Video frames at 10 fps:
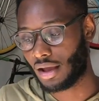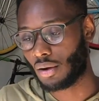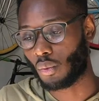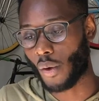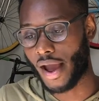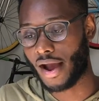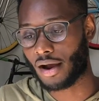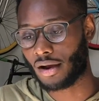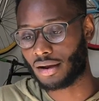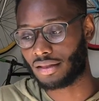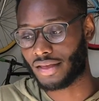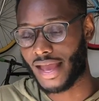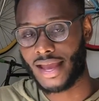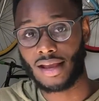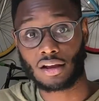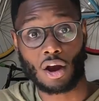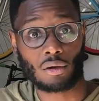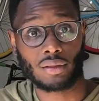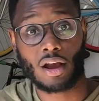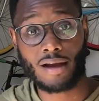where they
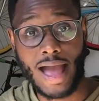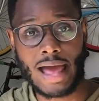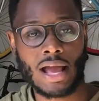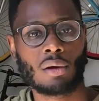currently are at,